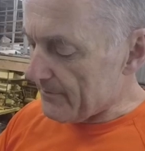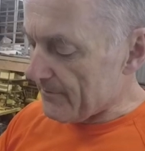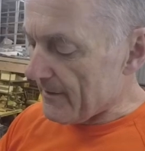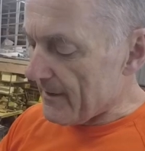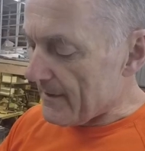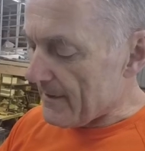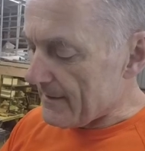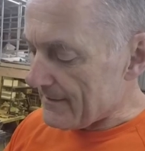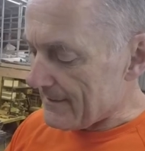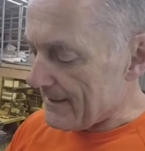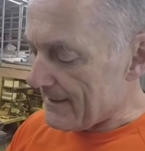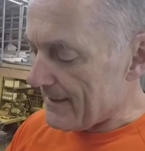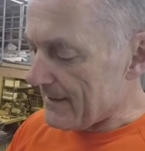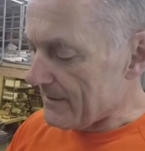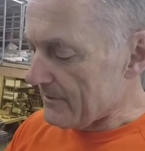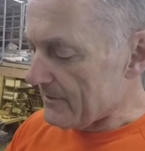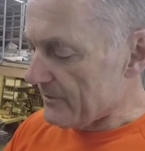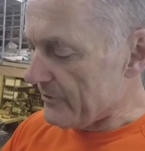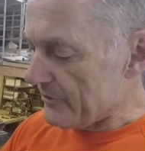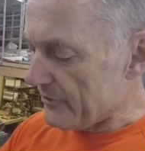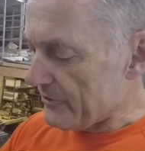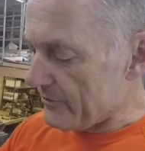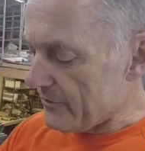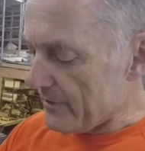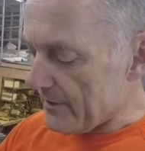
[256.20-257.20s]
flat and
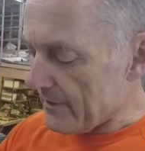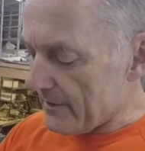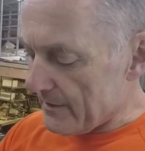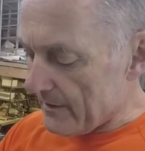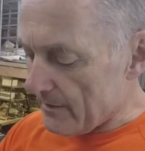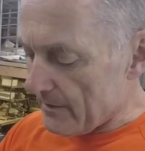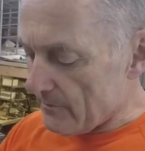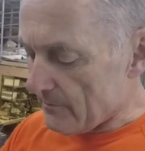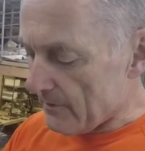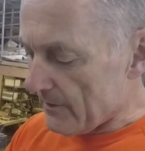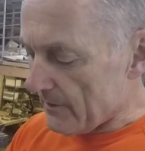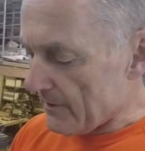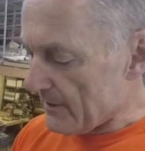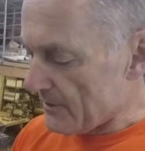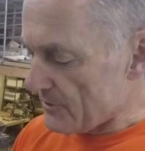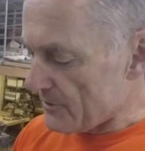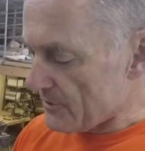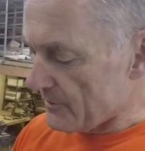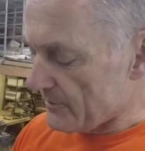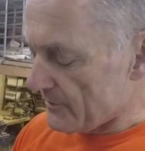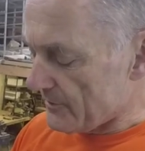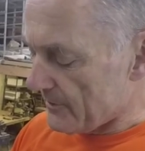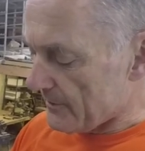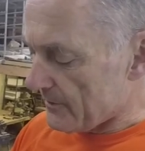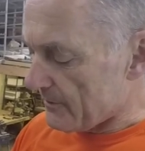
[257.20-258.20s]
straight in
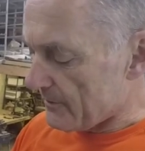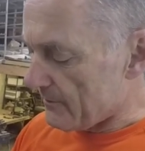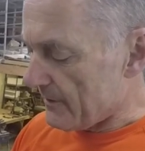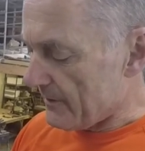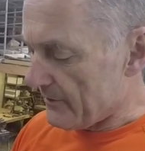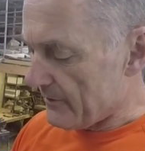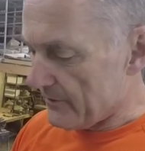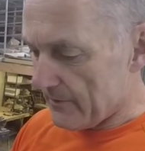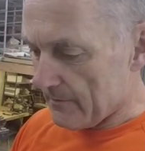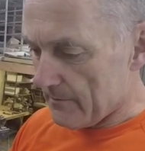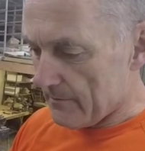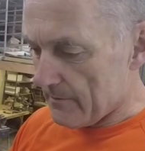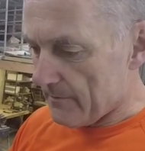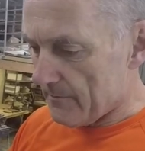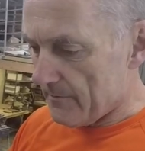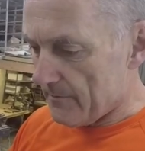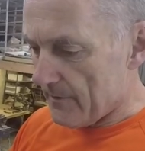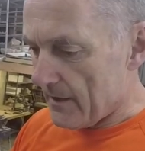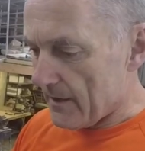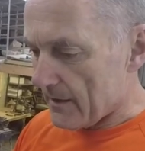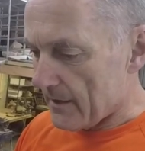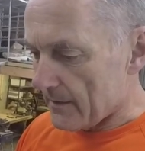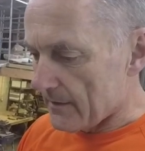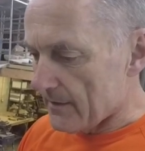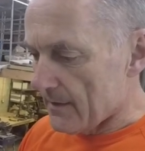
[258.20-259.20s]
relation to the rest of the
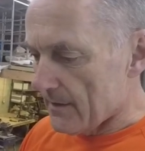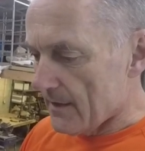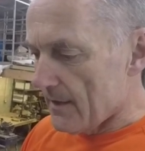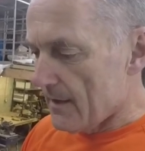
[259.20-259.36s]
van.